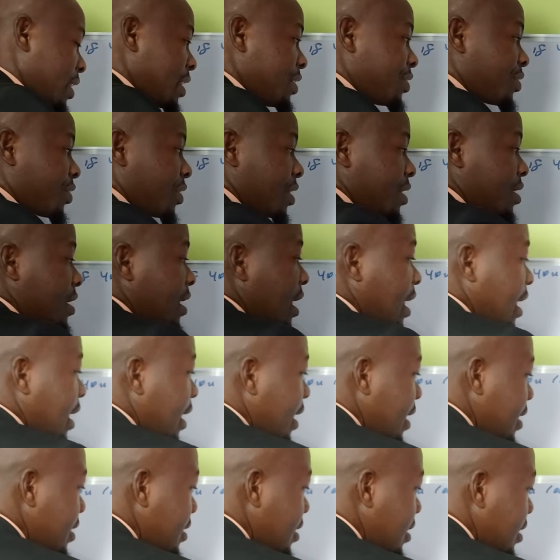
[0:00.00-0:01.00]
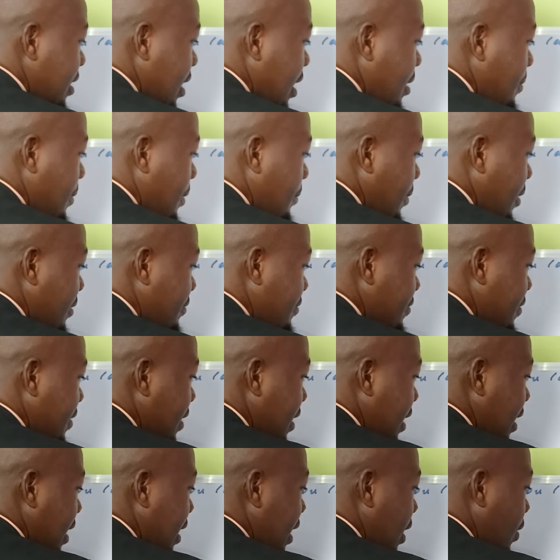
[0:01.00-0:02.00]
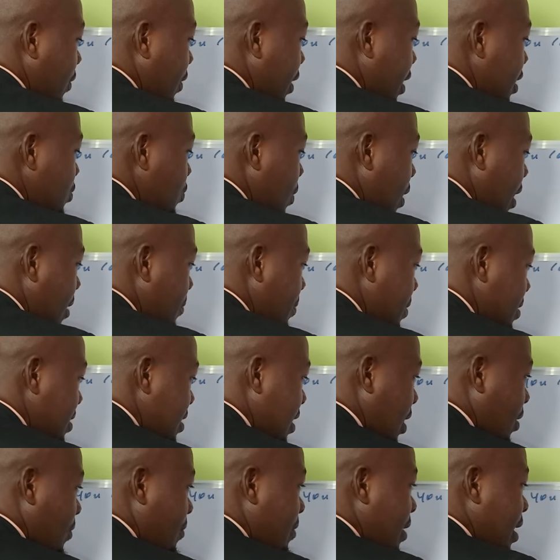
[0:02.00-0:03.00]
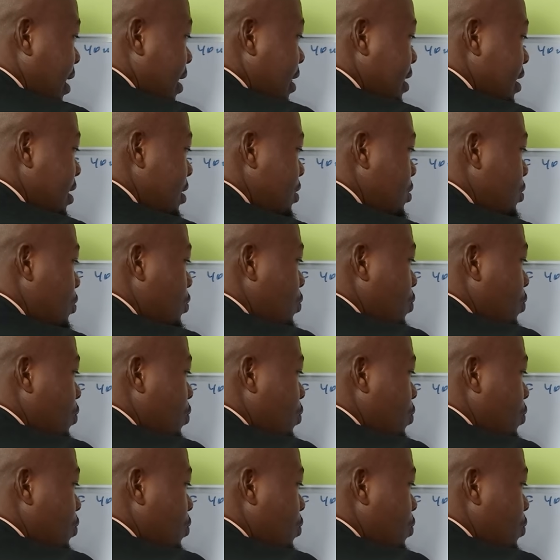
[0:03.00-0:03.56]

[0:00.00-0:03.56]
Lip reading: interest is the MMF. Now guess what happens now? This